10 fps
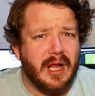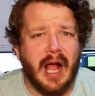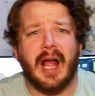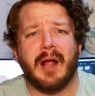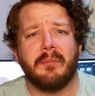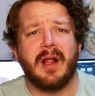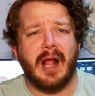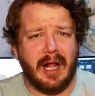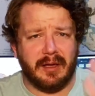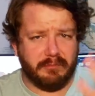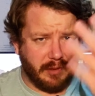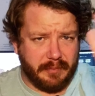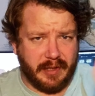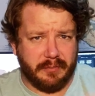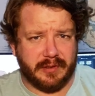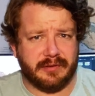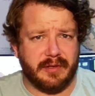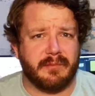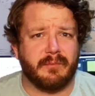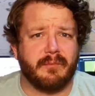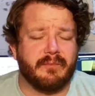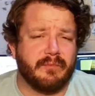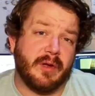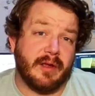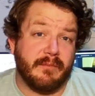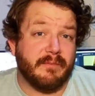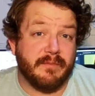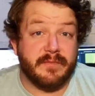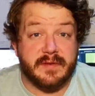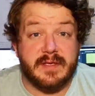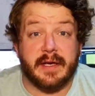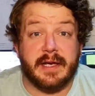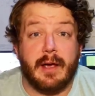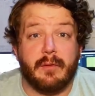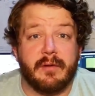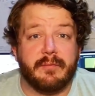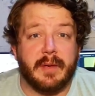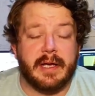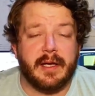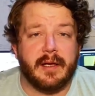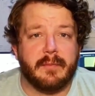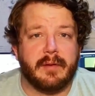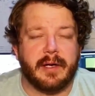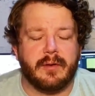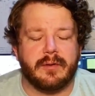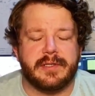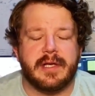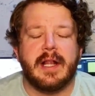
I'll pop it up on screen when I dug it out of my my records.